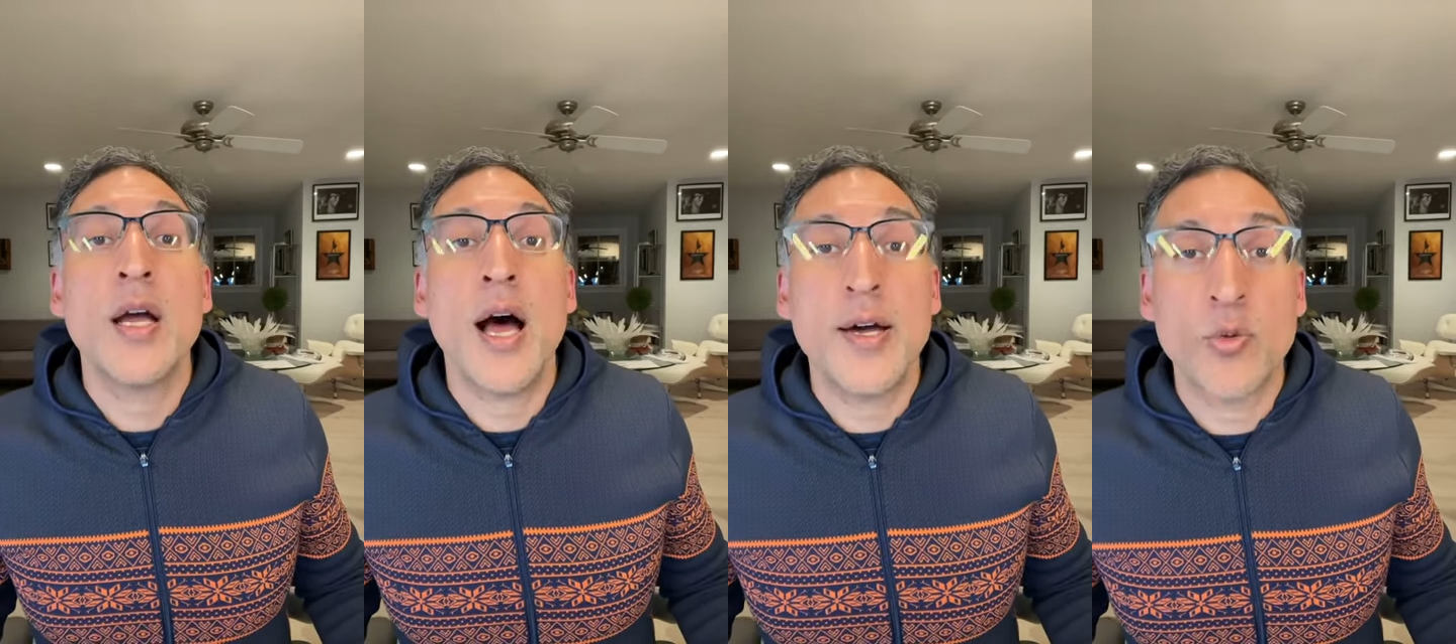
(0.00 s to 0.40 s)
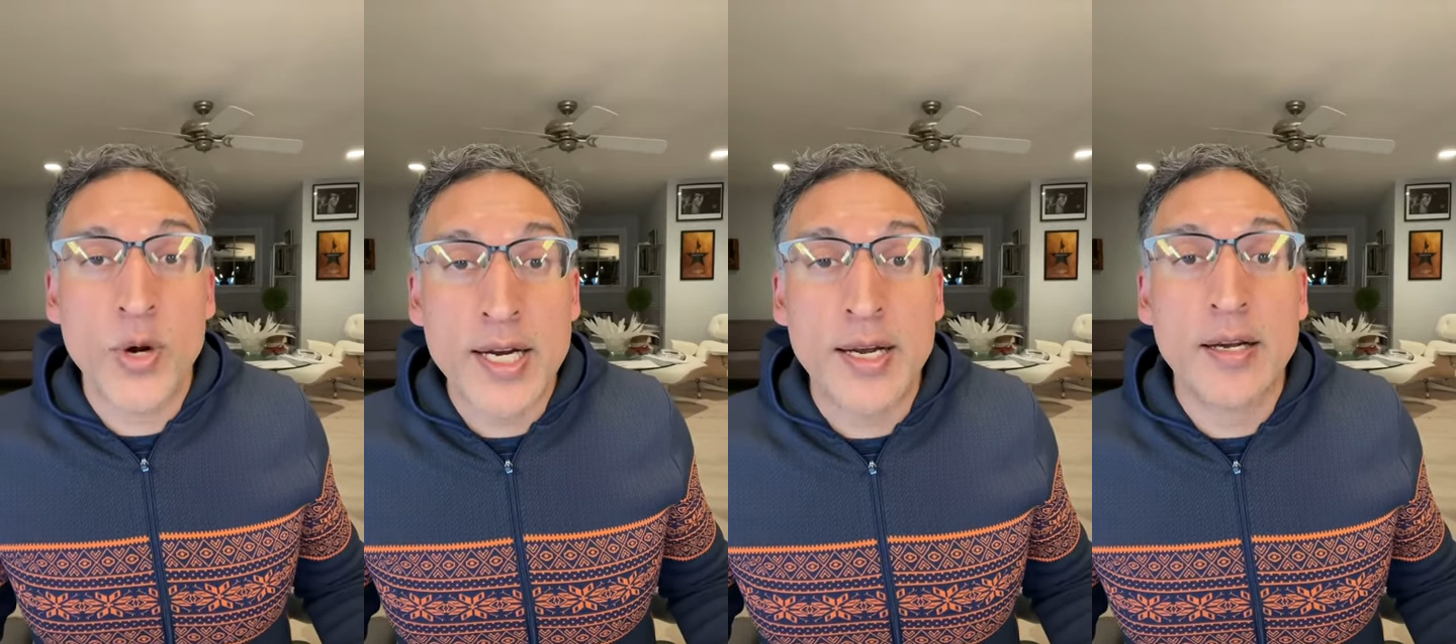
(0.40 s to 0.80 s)
on
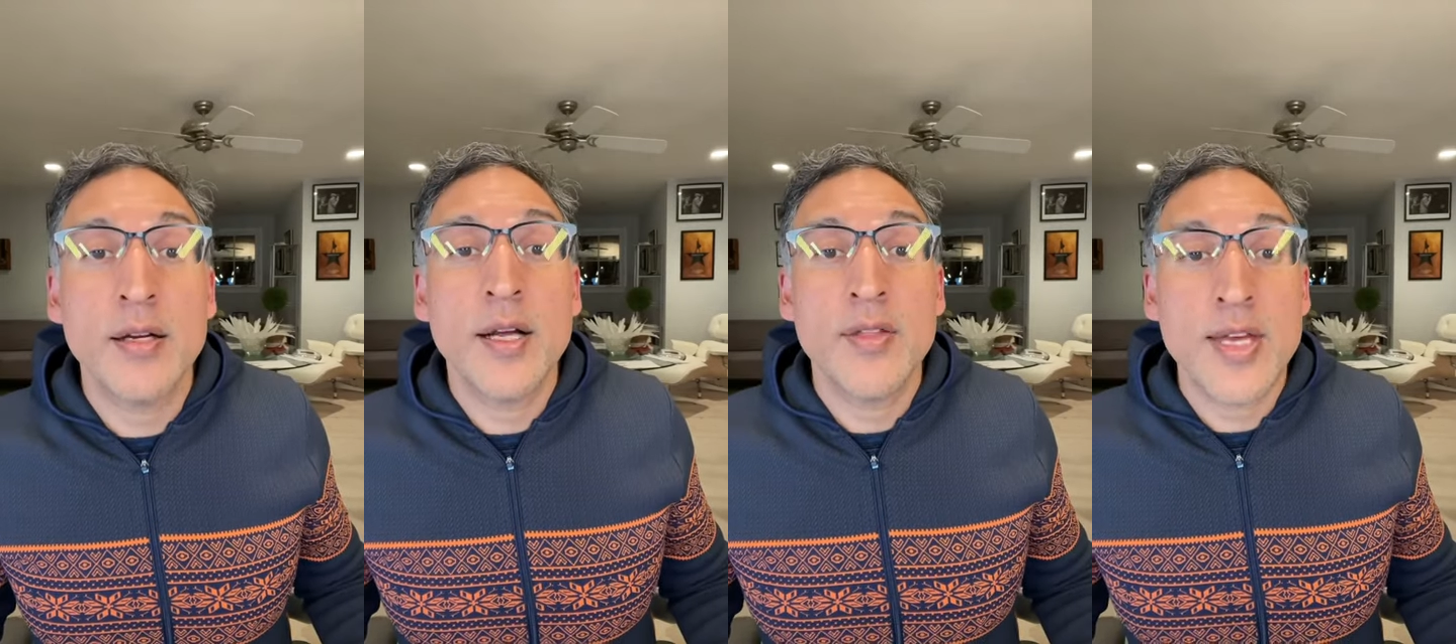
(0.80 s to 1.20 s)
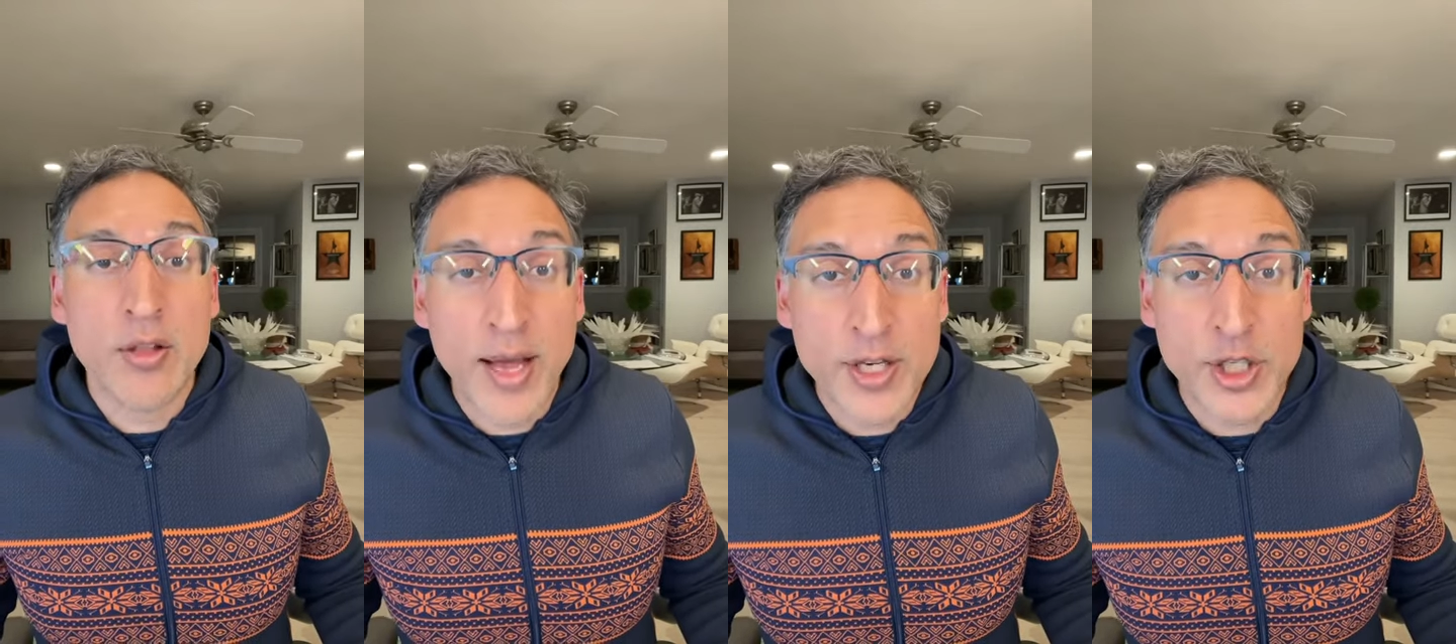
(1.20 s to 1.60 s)
winning the
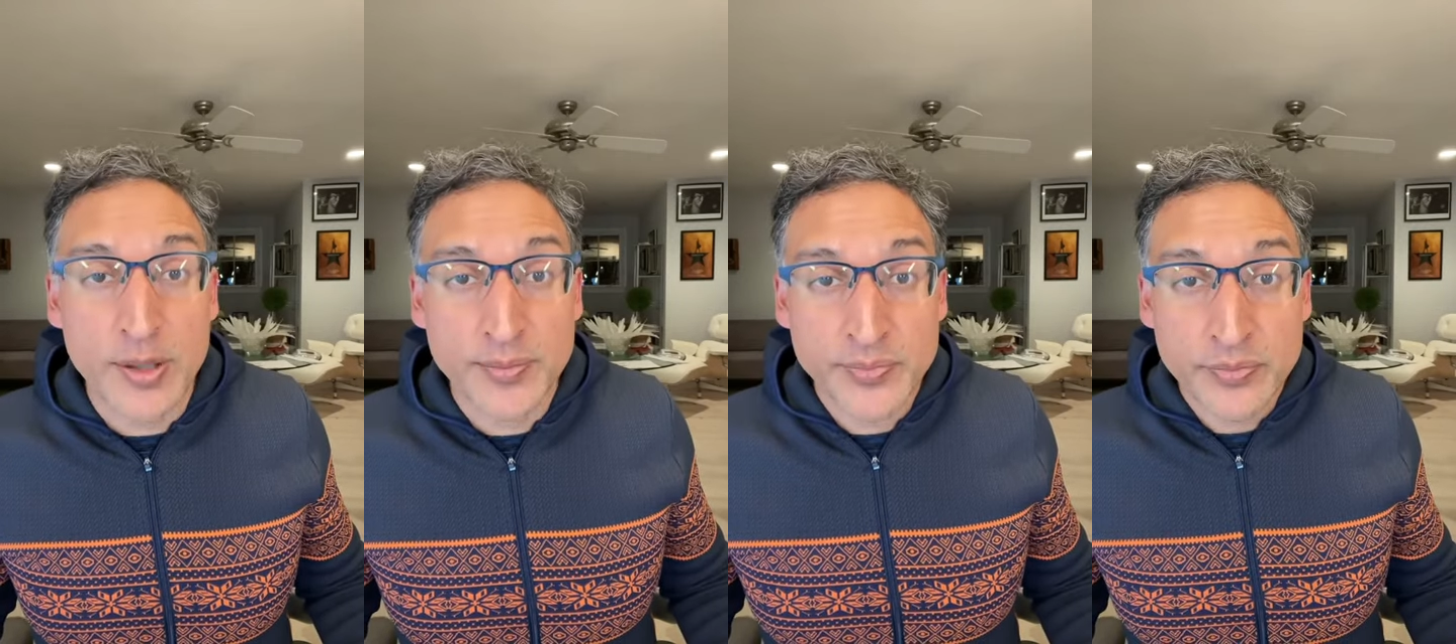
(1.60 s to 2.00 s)
election.